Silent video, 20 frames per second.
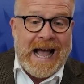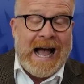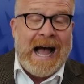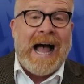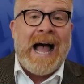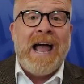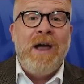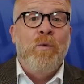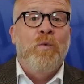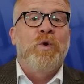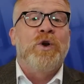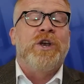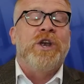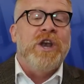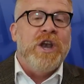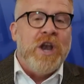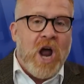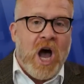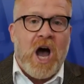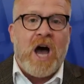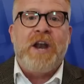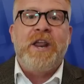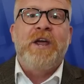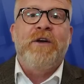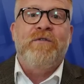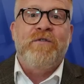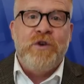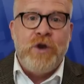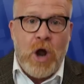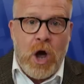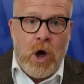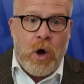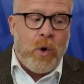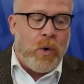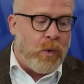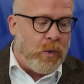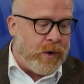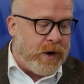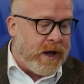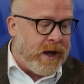I would not have
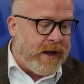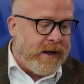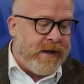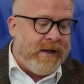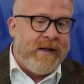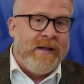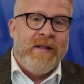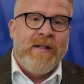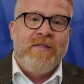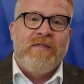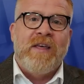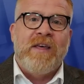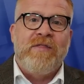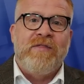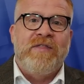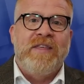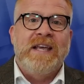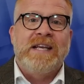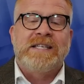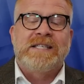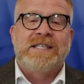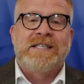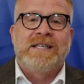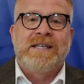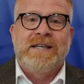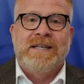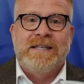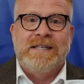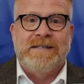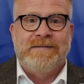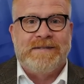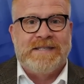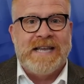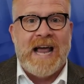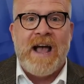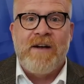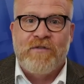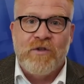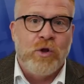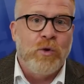known that this
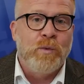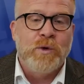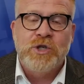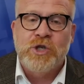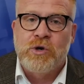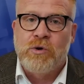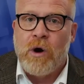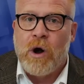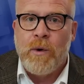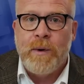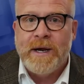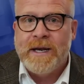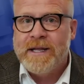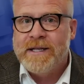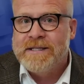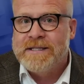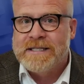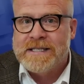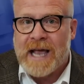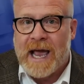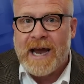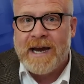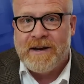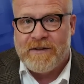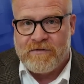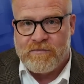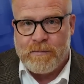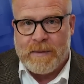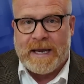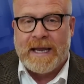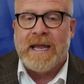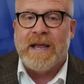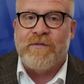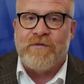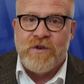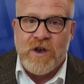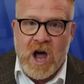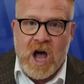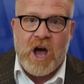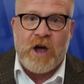devil was growing inside of me
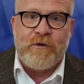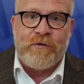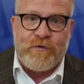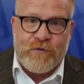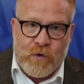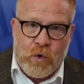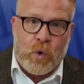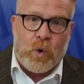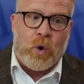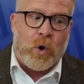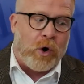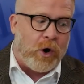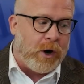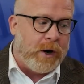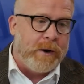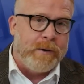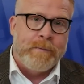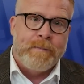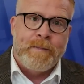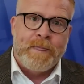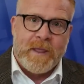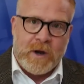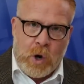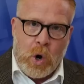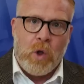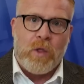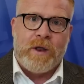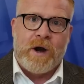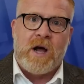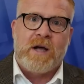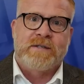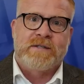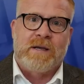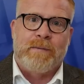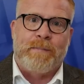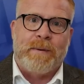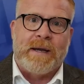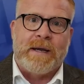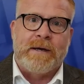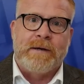if not for the
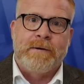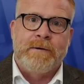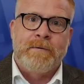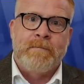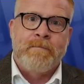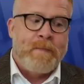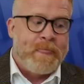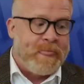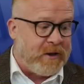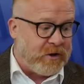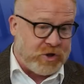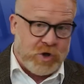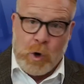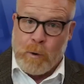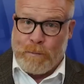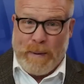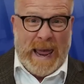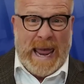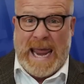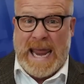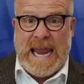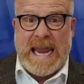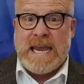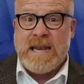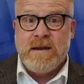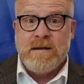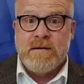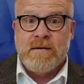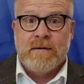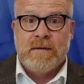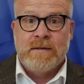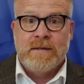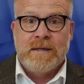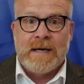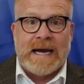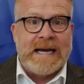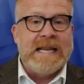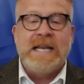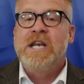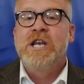colonoscopy. There's no pain.
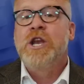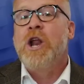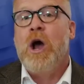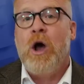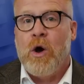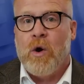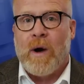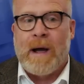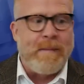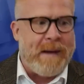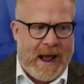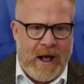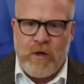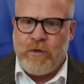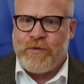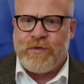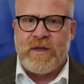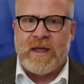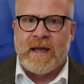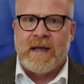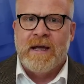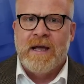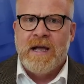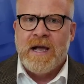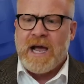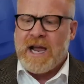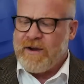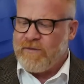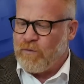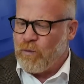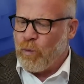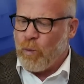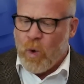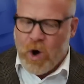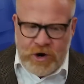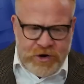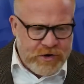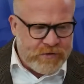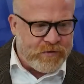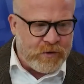I didn't know. I'm healthy. I have
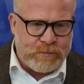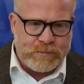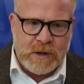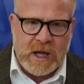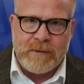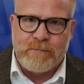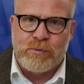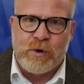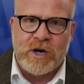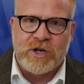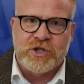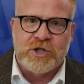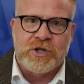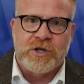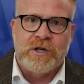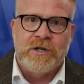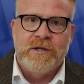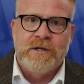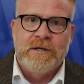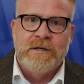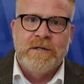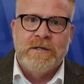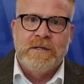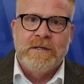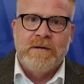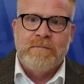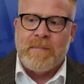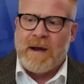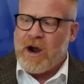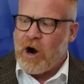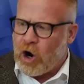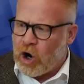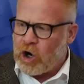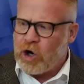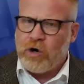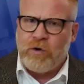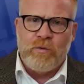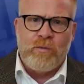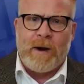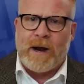wonderful blood pressure.
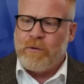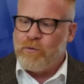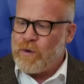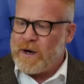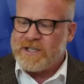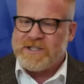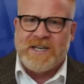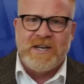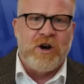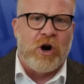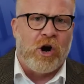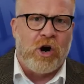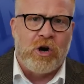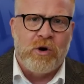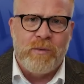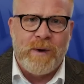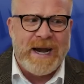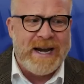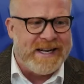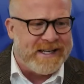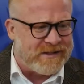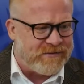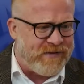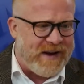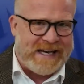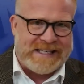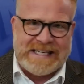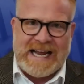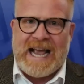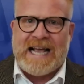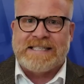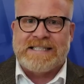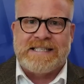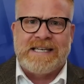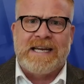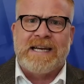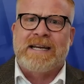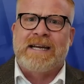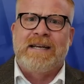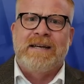My resting heart rate is
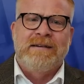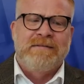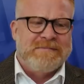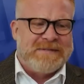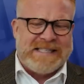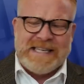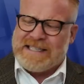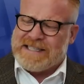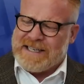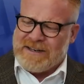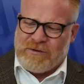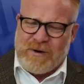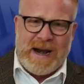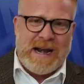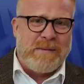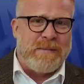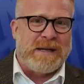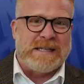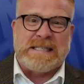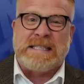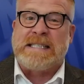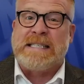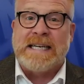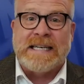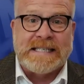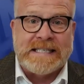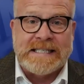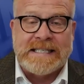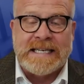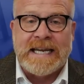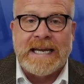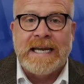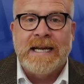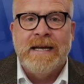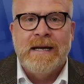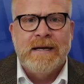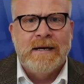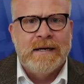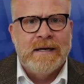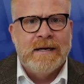fantastic. Sits at right about
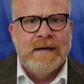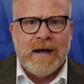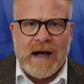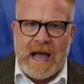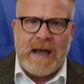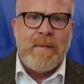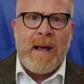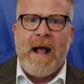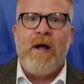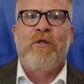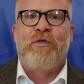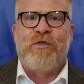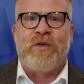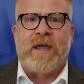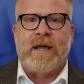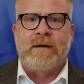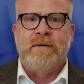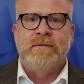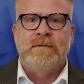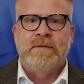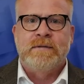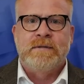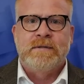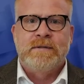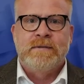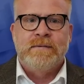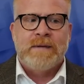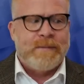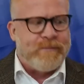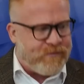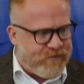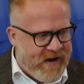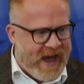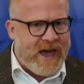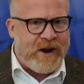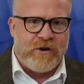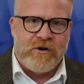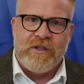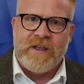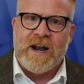60. I'm healthy. I'm
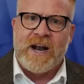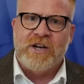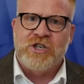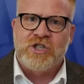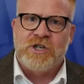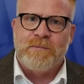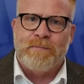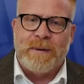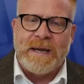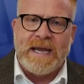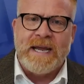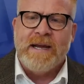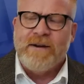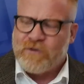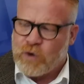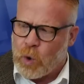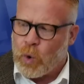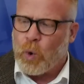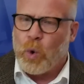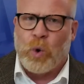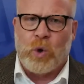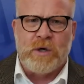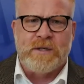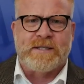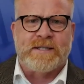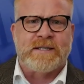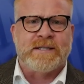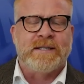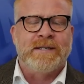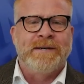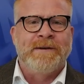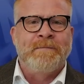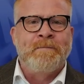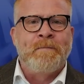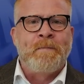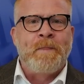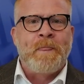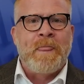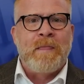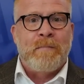fatter than I should be, of course,
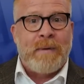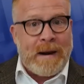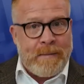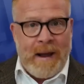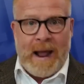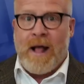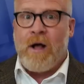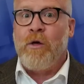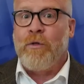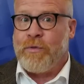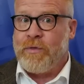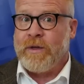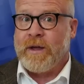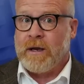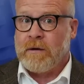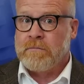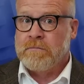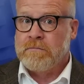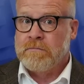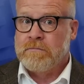but I'm healthy.